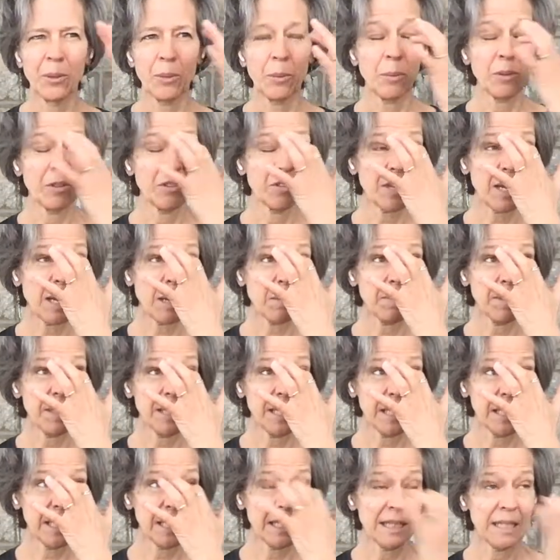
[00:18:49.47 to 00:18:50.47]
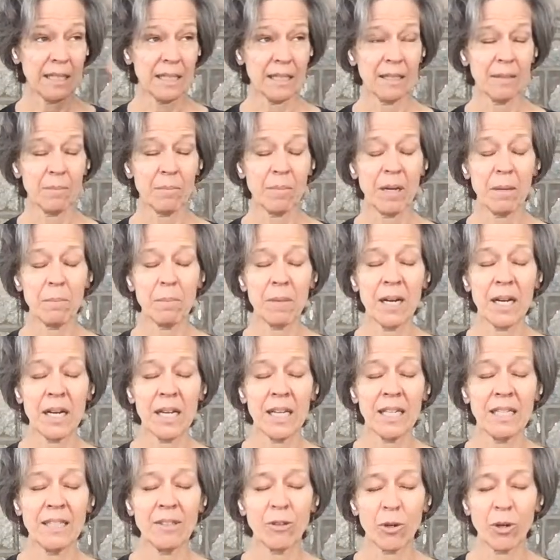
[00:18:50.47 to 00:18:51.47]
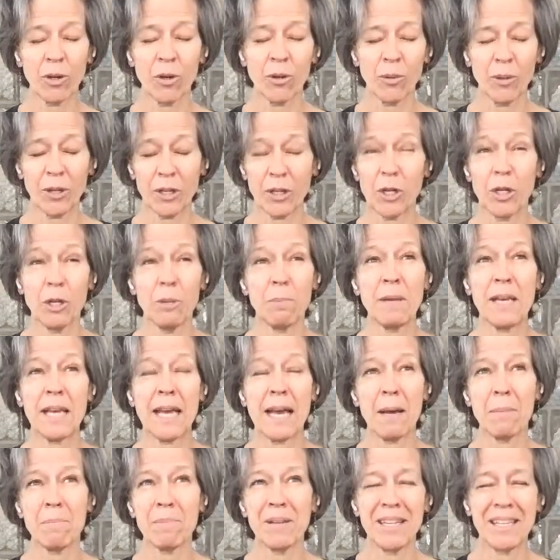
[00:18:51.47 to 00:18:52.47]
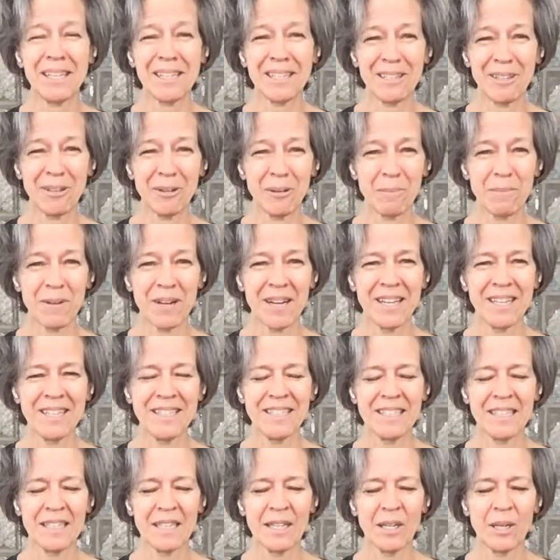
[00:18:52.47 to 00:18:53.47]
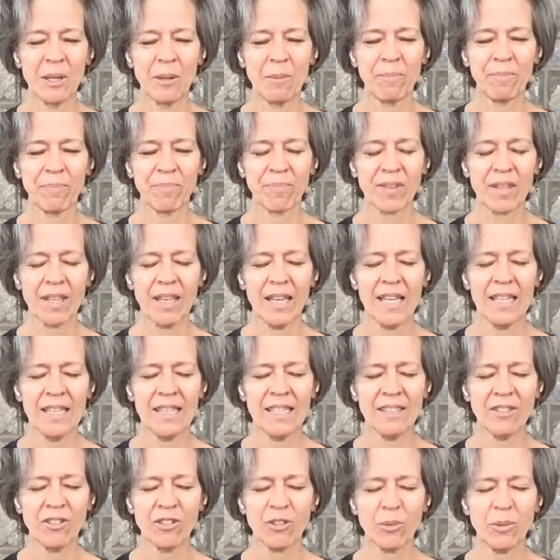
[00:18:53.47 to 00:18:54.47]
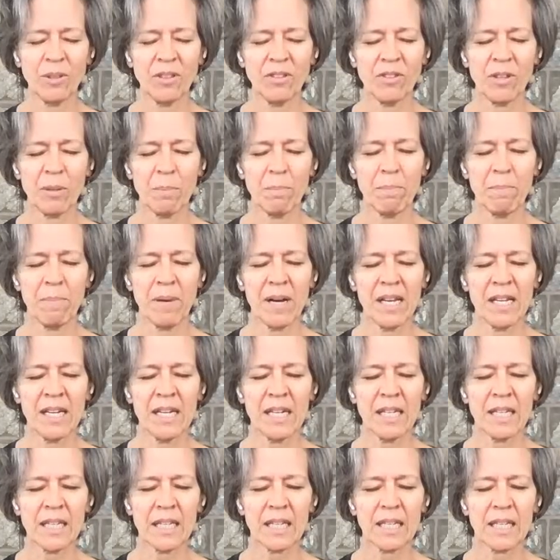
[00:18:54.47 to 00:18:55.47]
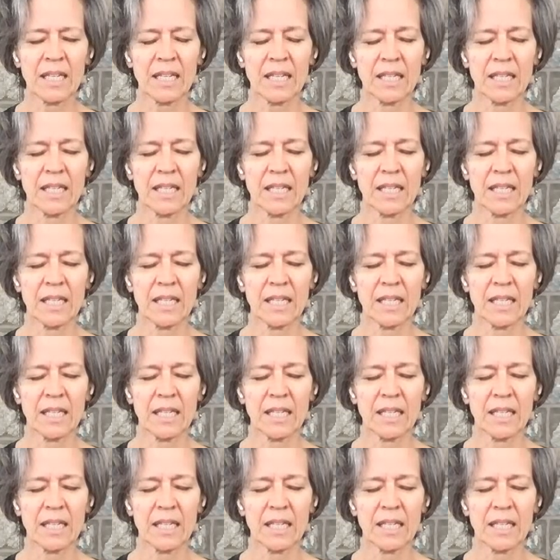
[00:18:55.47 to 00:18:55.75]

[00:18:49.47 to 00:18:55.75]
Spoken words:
what's happening in my mind or what could be happening in your mind. And then squeeze the buttock